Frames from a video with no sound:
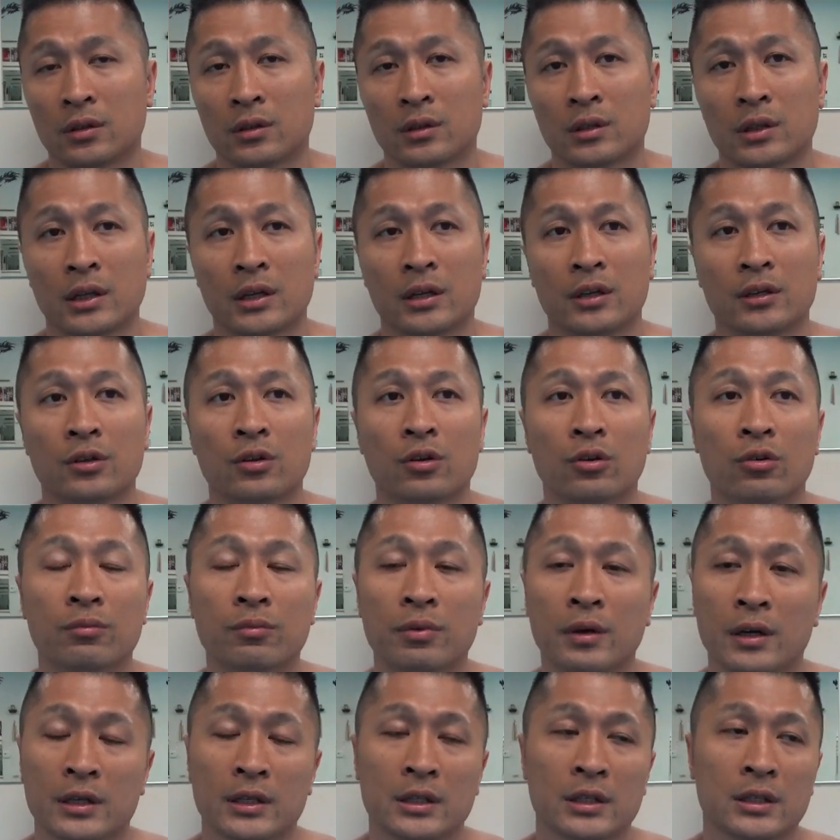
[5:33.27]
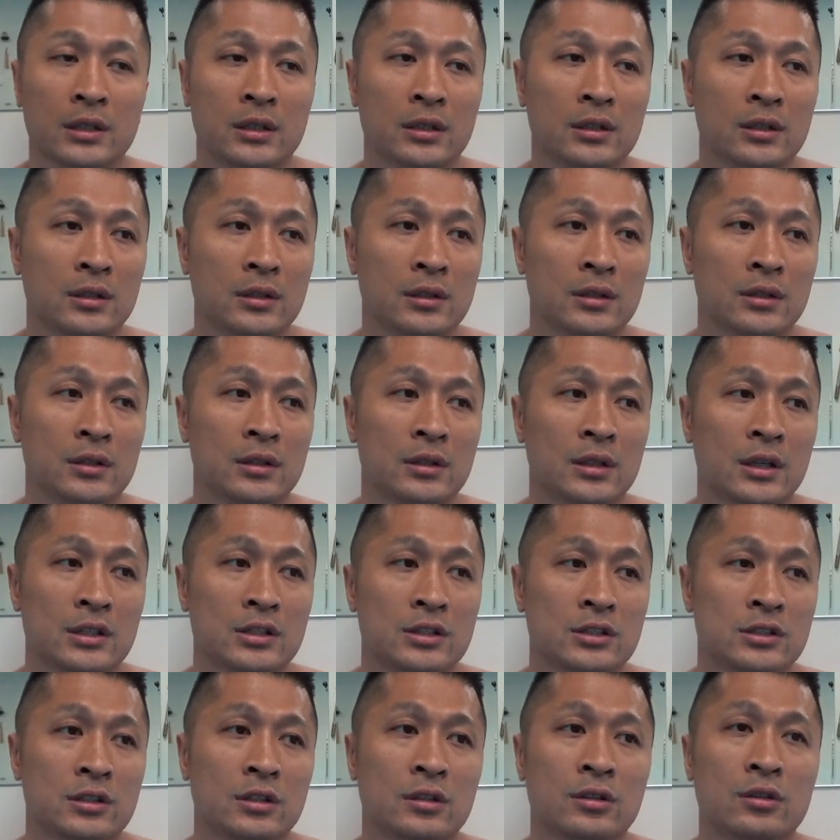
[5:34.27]
That a nobody, not
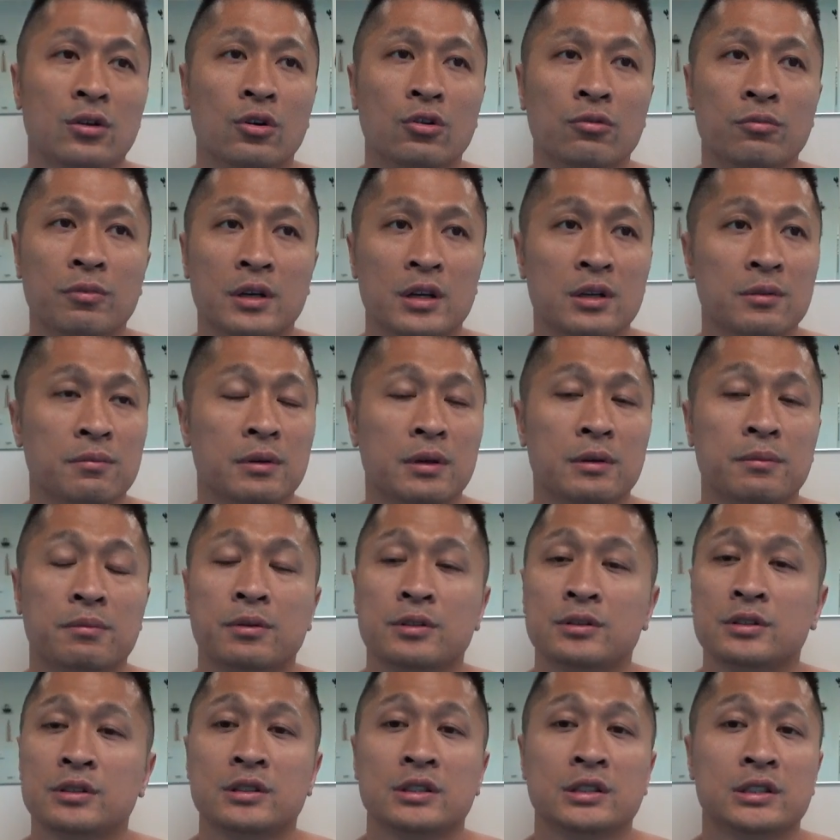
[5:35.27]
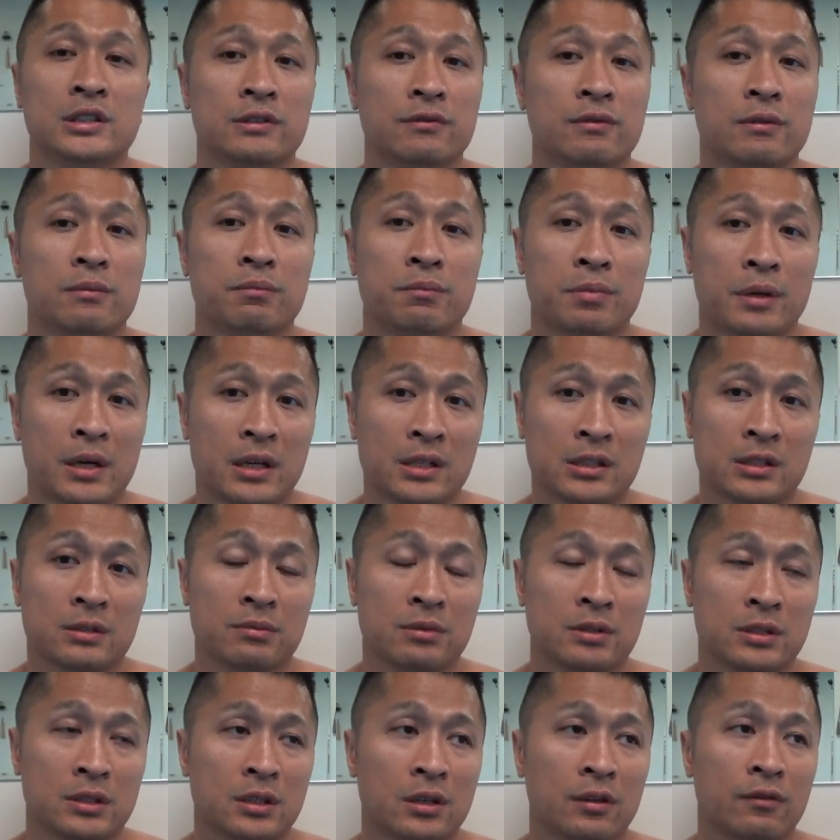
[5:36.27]
just a nobody, but a person that's even boxed
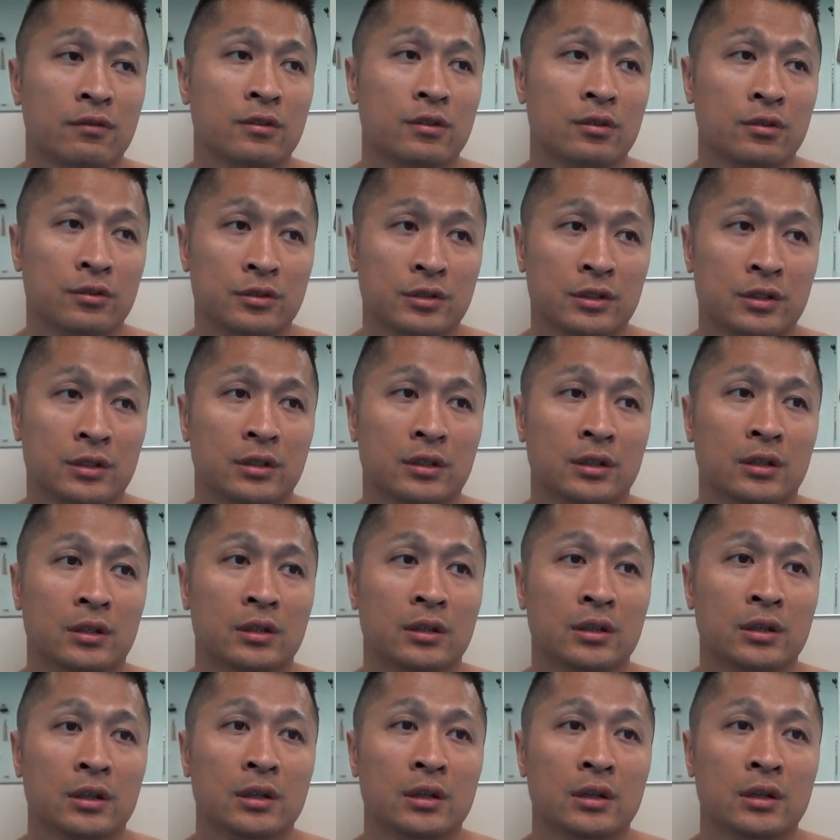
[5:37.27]
himself goes in there